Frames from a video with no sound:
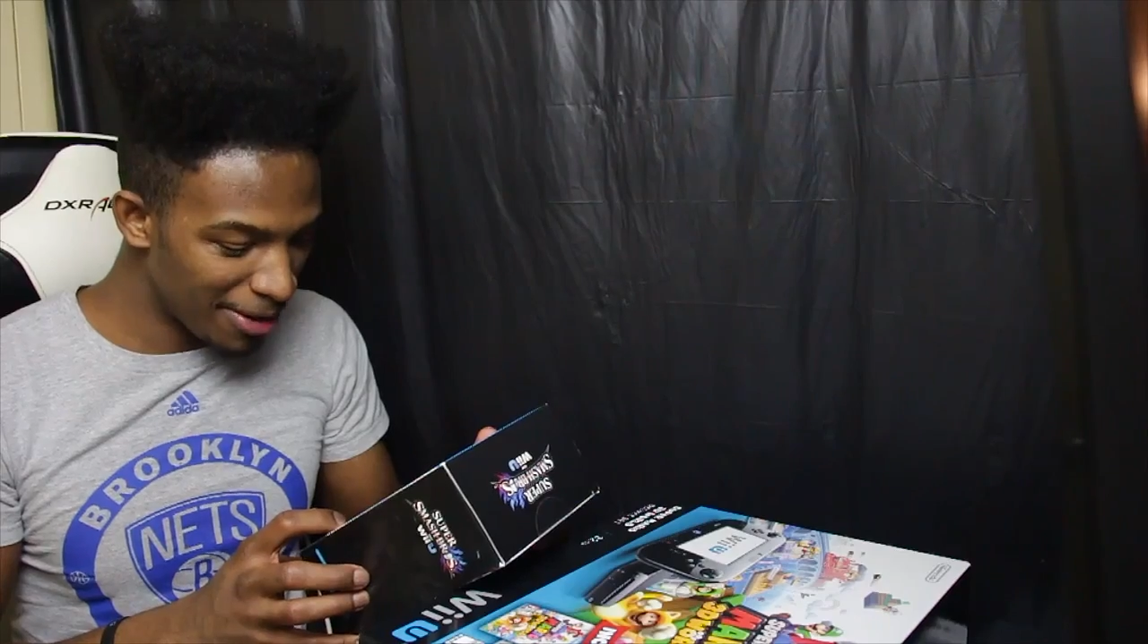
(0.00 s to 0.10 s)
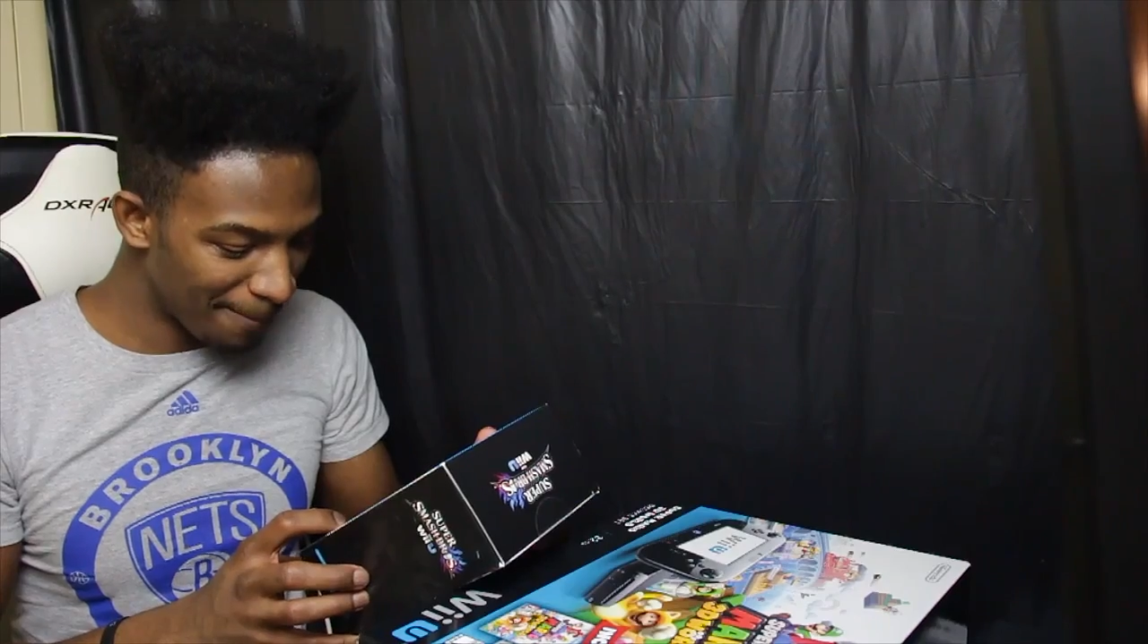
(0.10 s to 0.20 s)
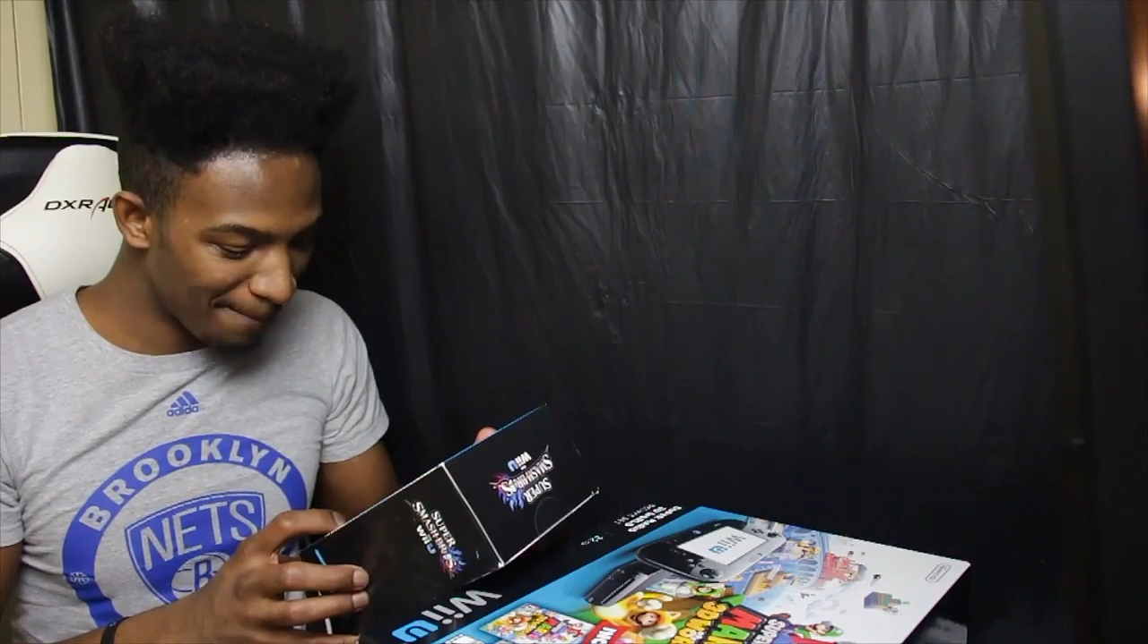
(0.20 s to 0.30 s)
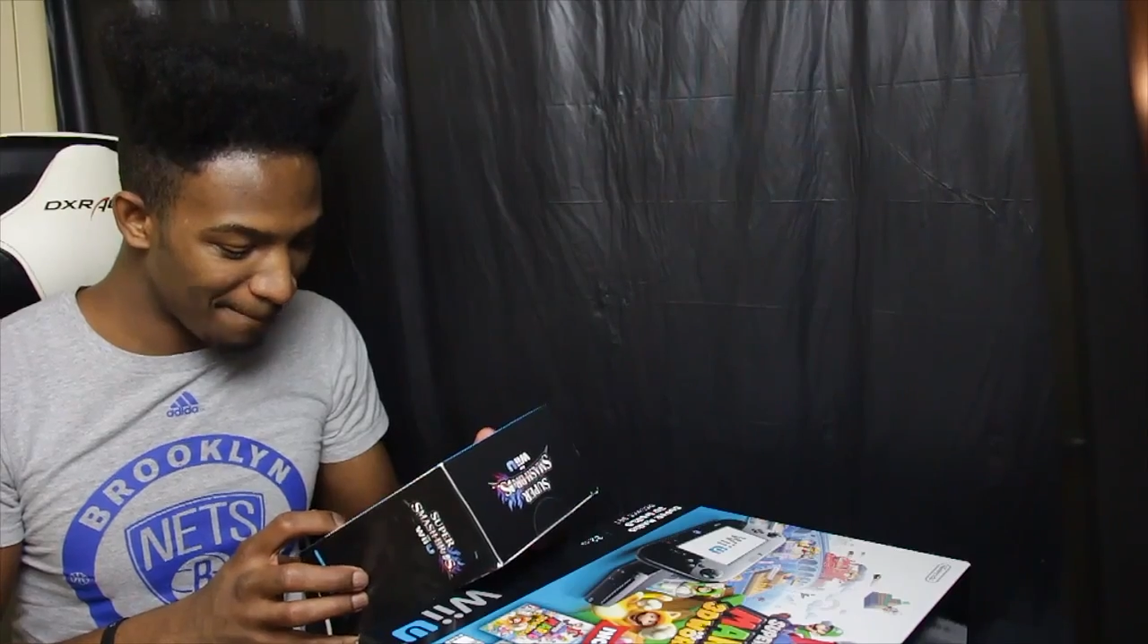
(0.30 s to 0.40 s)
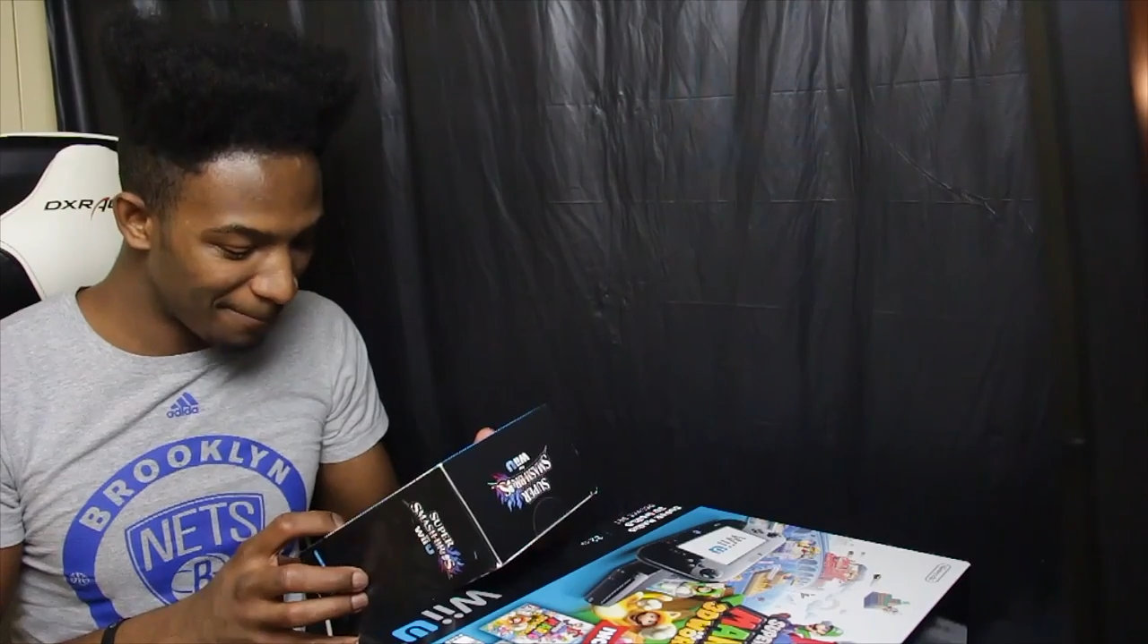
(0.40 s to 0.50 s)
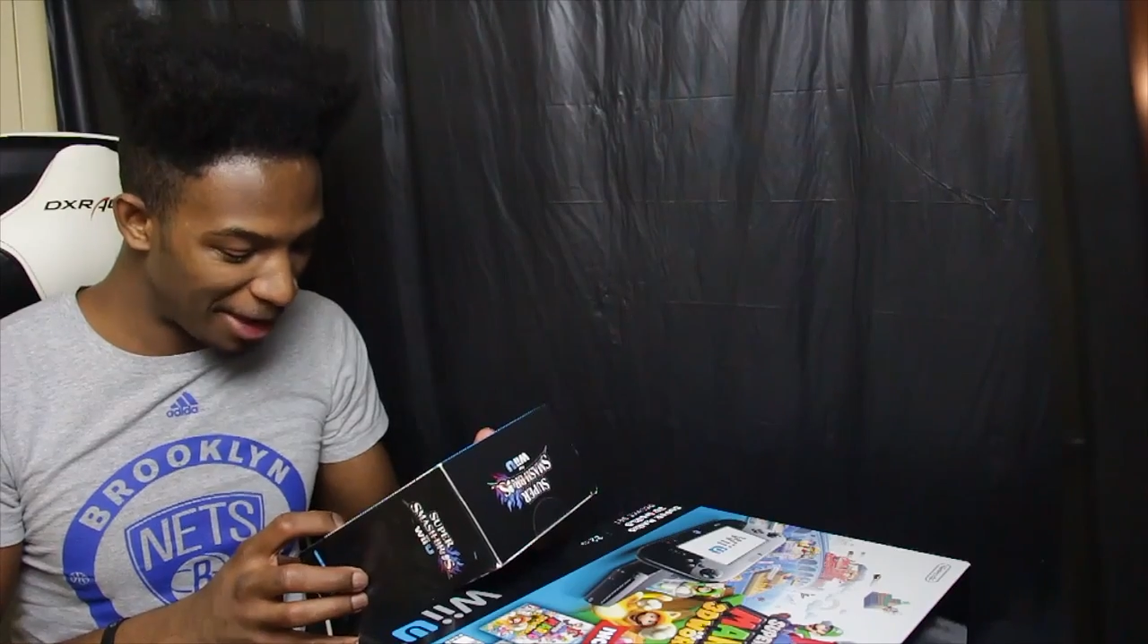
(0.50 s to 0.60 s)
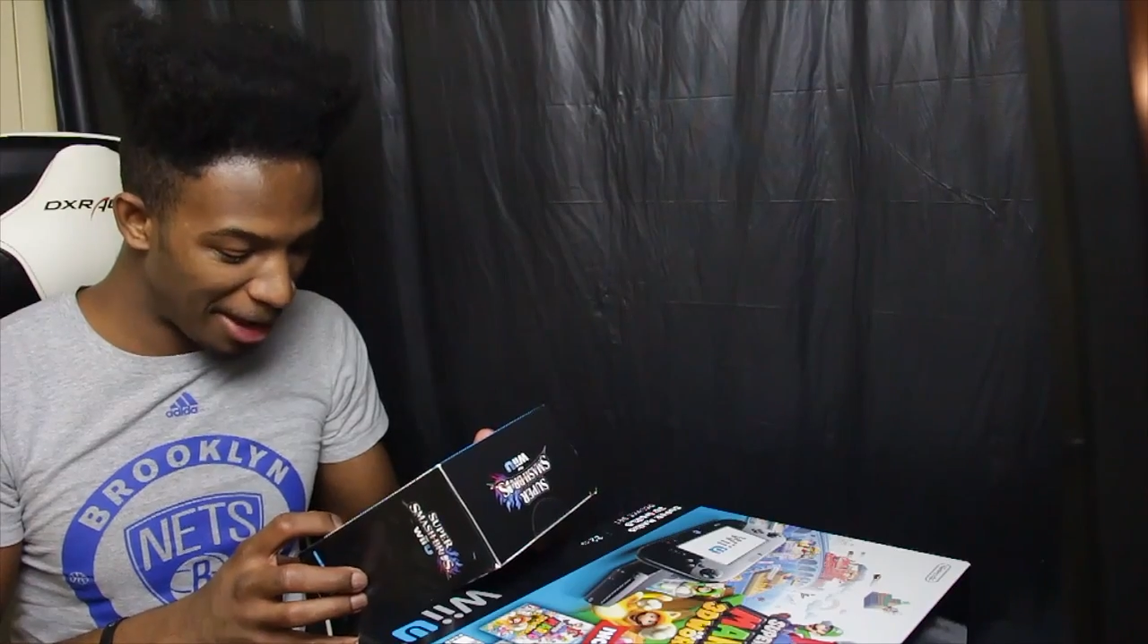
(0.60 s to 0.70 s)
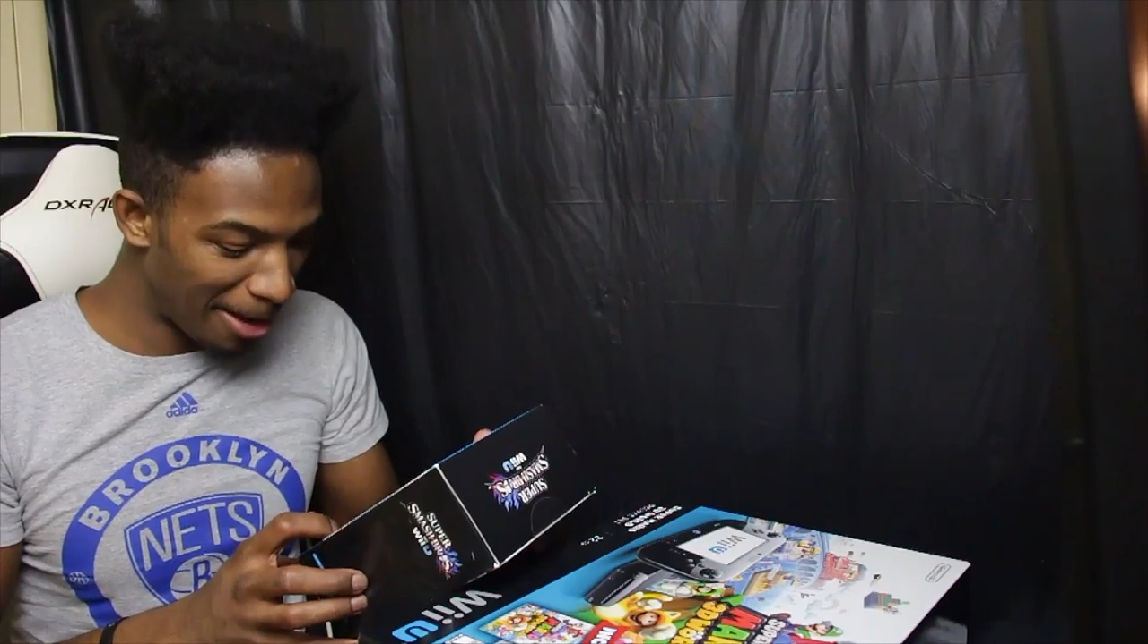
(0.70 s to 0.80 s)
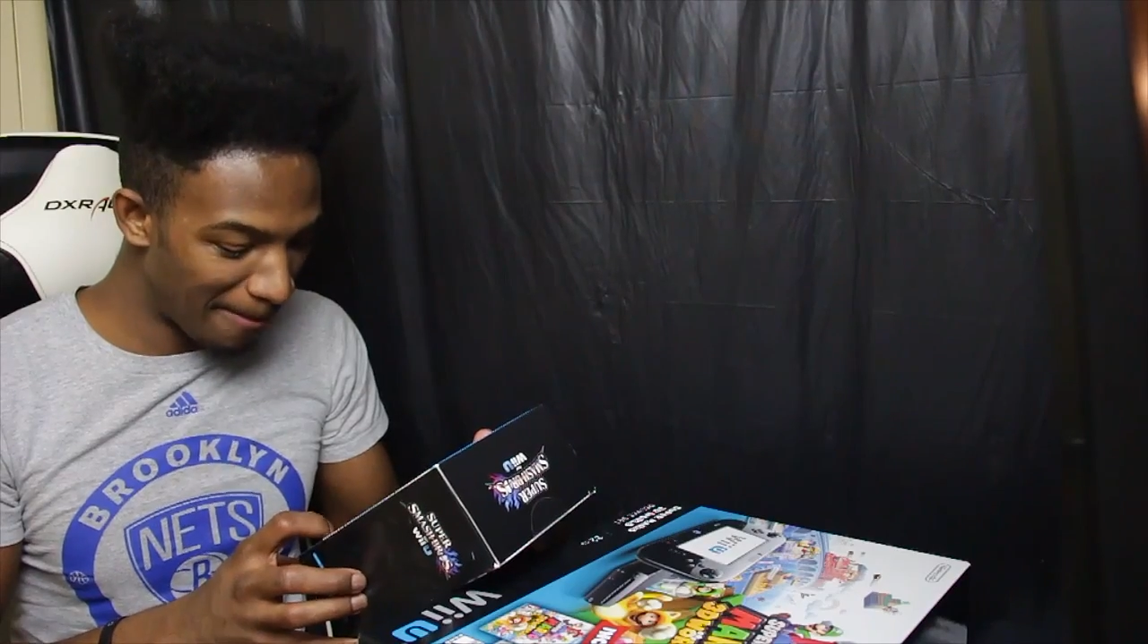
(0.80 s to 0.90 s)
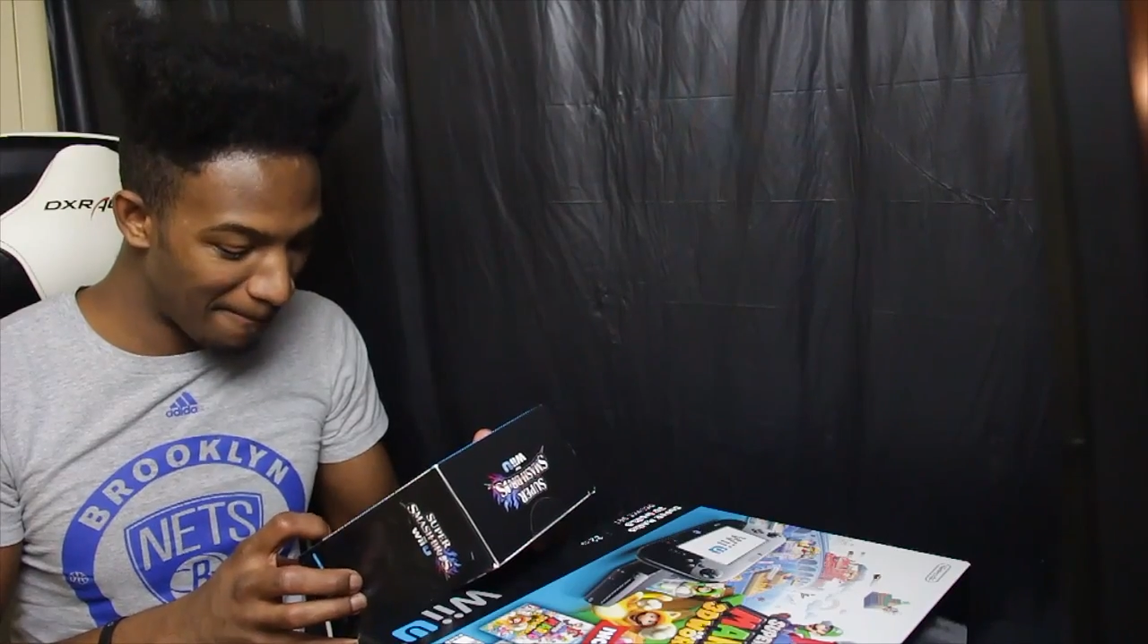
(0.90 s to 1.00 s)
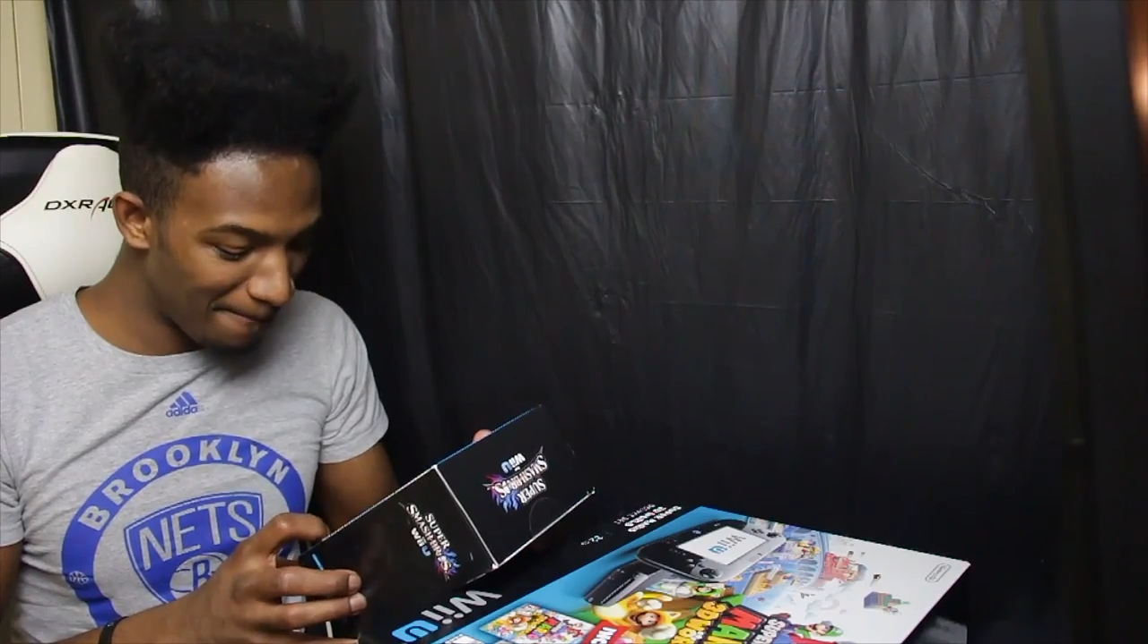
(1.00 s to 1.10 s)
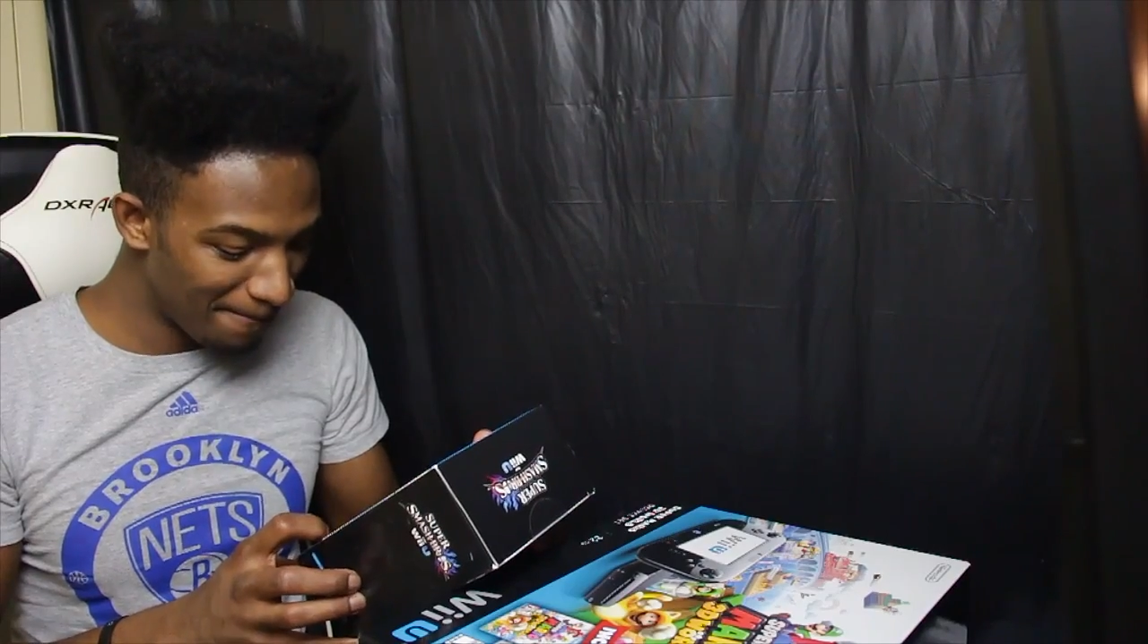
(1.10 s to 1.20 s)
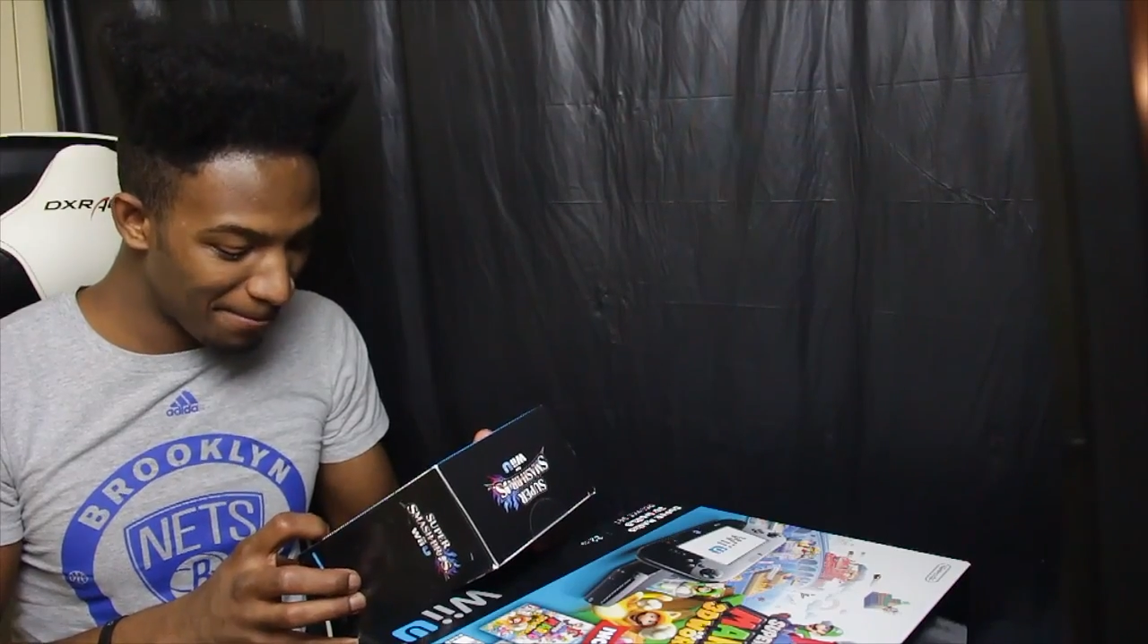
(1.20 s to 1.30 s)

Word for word: man, damn.